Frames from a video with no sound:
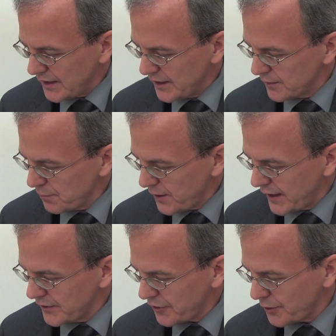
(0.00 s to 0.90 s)
in the
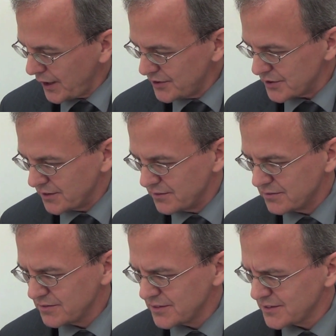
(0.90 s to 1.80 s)
plan of creation."
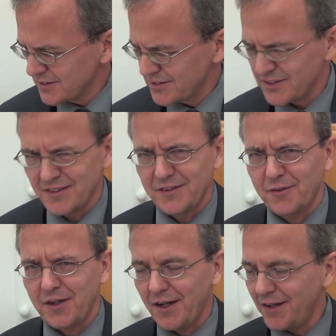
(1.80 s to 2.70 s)
Say,
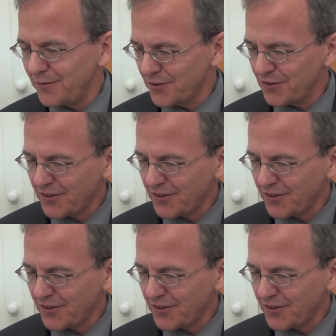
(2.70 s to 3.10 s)
okay, what's